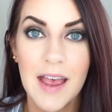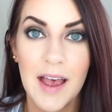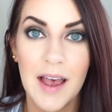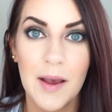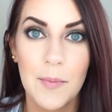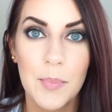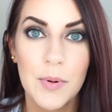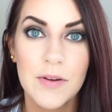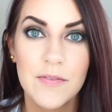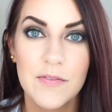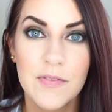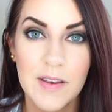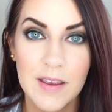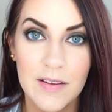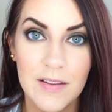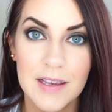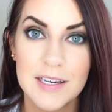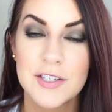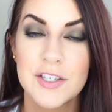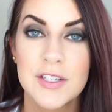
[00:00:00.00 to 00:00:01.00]
I put
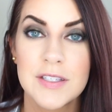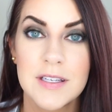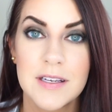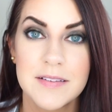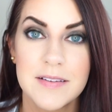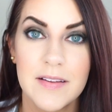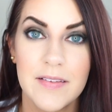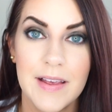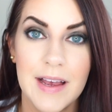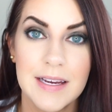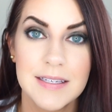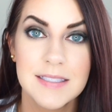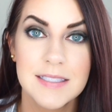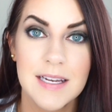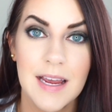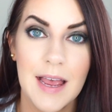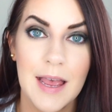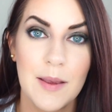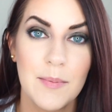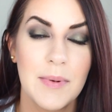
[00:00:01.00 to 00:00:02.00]
fake lashes on the last
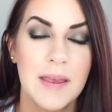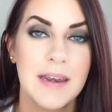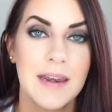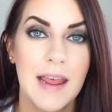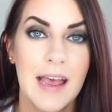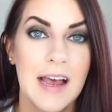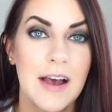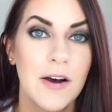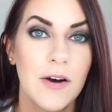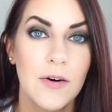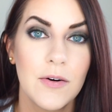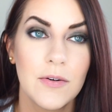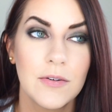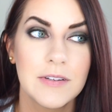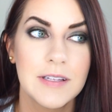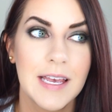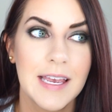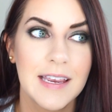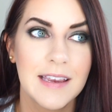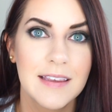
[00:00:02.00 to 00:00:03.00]
time, and now
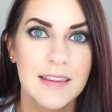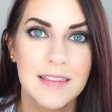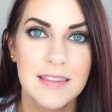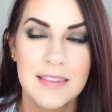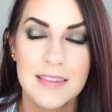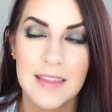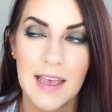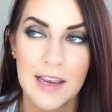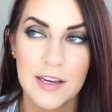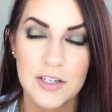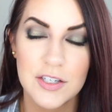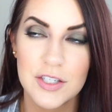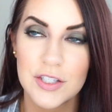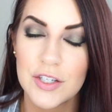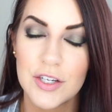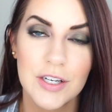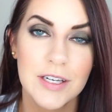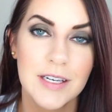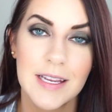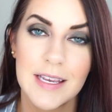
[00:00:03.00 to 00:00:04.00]
like I just
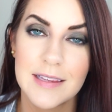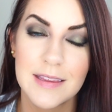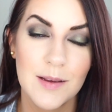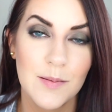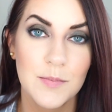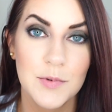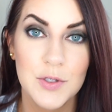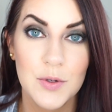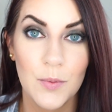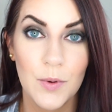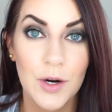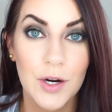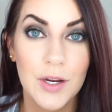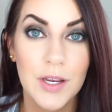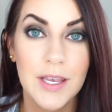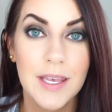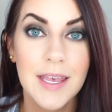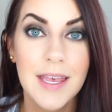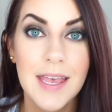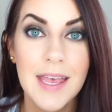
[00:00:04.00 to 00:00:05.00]
couldn't get them to
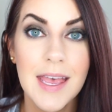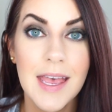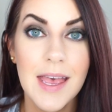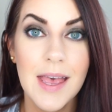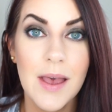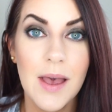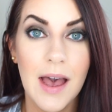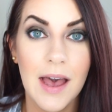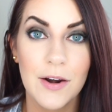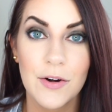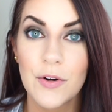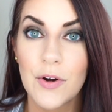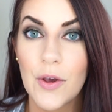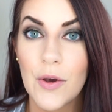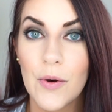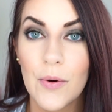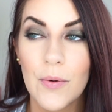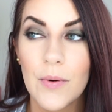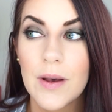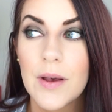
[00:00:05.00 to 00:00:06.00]
work. I don't
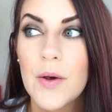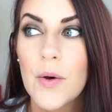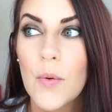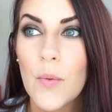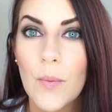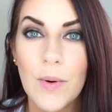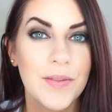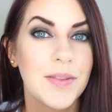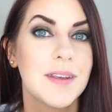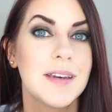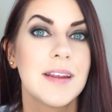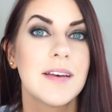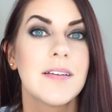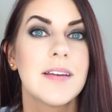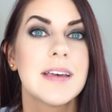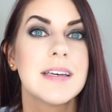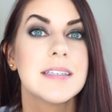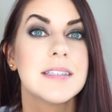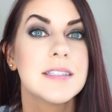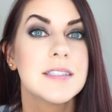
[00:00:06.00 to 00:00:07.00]
know what the deal
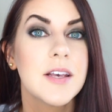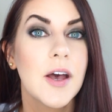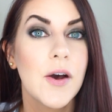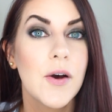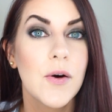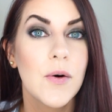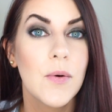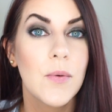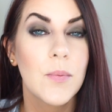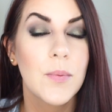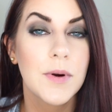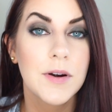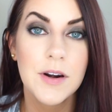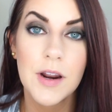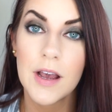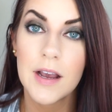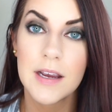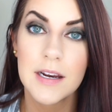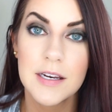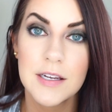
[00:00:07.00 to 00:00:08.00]
is. So we're
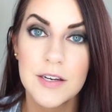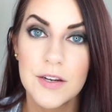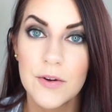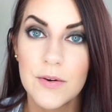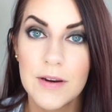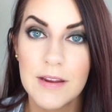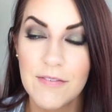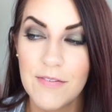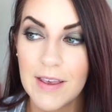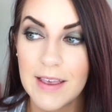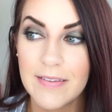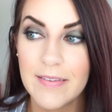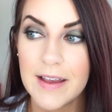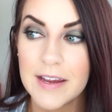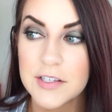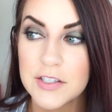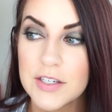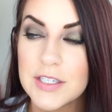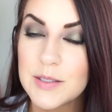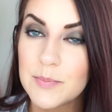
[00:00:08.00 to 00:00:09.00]
not gonna do any fake
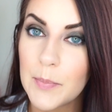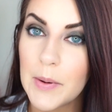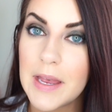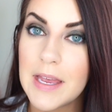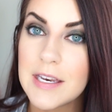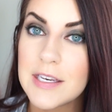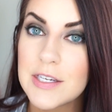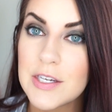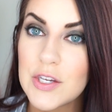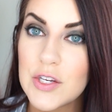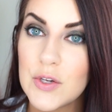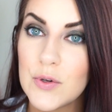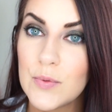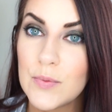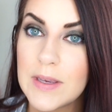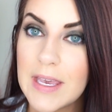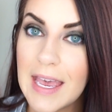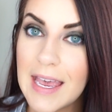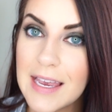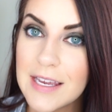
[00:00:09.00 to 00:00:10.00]
lashes, but you
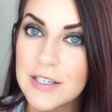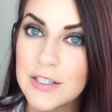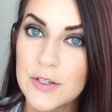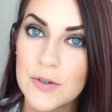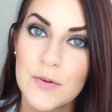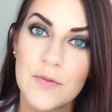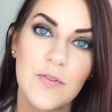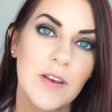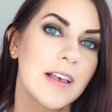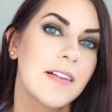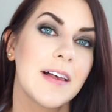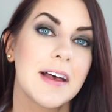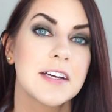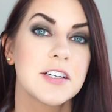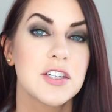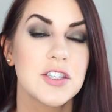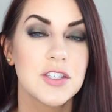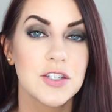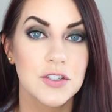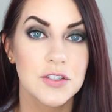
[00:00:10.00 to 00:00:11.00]
can do fake
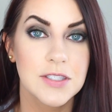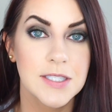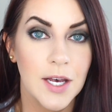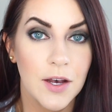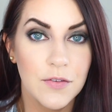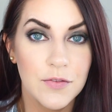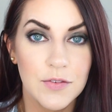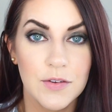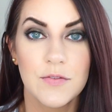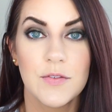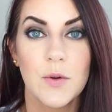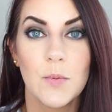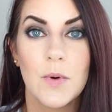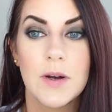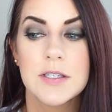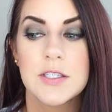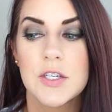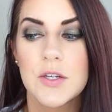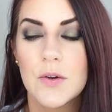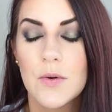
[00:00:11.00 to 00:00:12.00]
lashes yourself if you
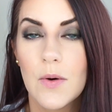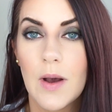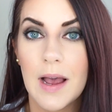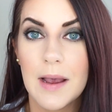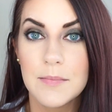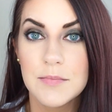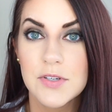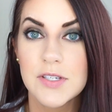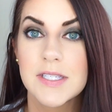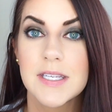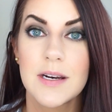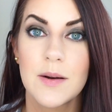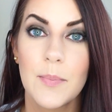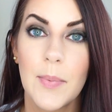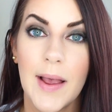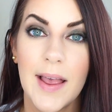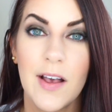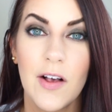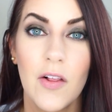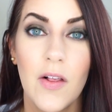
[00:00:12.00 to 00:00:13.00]
want to. I'm just gonna
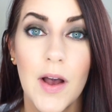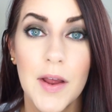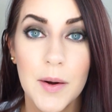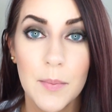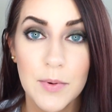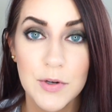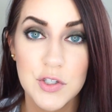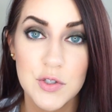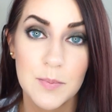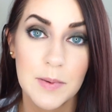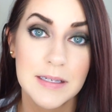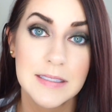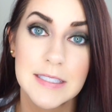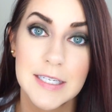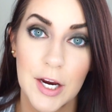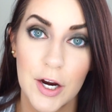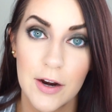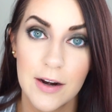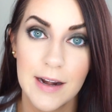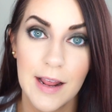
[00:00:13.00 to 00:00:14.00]
pile on a bunch of
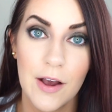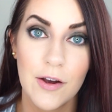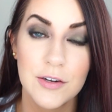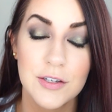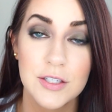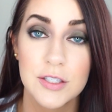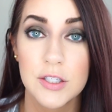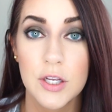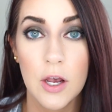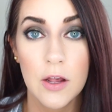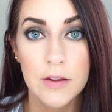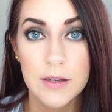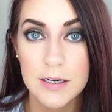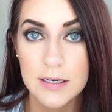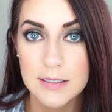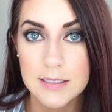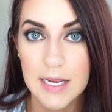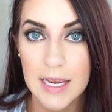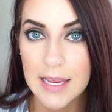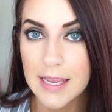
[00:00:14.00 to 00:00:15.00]
mascara now and just call it
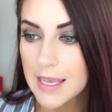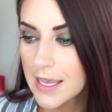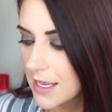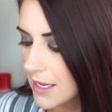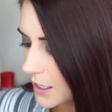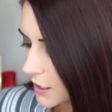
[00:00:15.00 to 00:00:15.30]
a day.